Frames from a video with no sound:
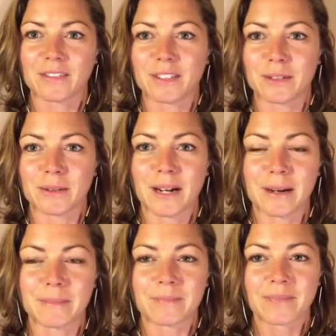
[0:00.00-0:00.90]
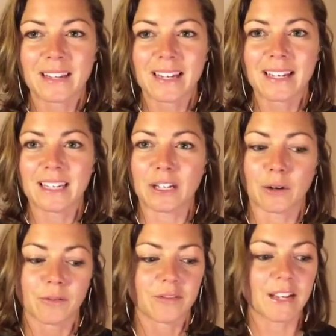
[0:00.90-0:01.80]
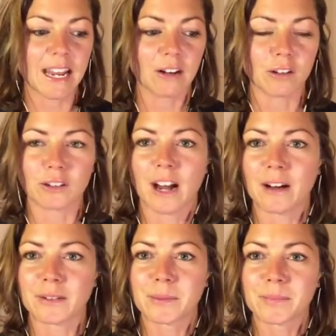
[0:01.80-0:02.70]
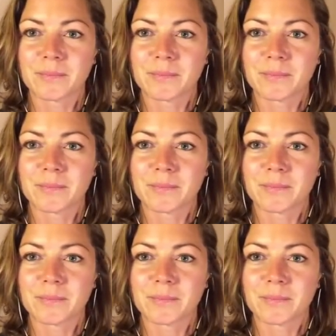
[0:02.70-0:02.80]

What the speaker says: to, finagle around.